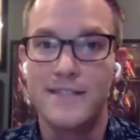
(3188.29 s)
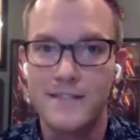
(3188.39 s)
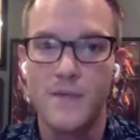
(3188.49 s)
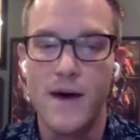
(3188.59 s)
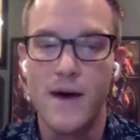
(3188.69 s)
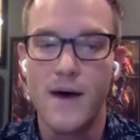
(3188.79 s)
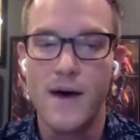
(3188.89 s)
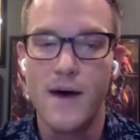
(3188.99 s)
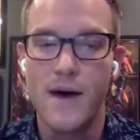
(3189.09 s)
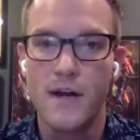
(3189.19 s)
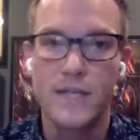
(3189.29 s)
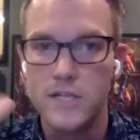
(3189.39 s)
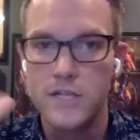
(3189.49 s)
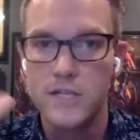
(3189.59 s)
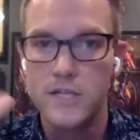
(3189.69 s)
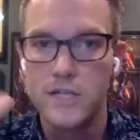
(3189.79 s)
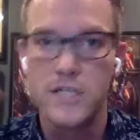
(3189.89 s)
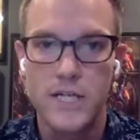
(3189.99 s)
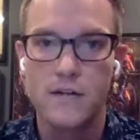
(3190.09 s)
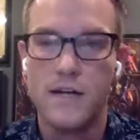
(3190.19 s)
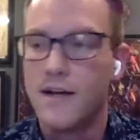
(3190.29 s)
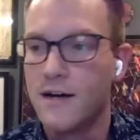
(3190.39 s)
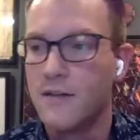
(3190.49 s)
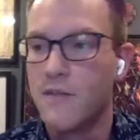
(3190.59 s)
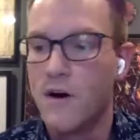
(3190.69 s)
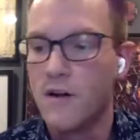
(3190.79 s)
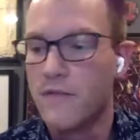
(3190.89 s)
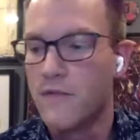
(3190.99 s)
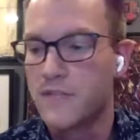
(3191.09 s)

see see him on there. When can Geo reach out?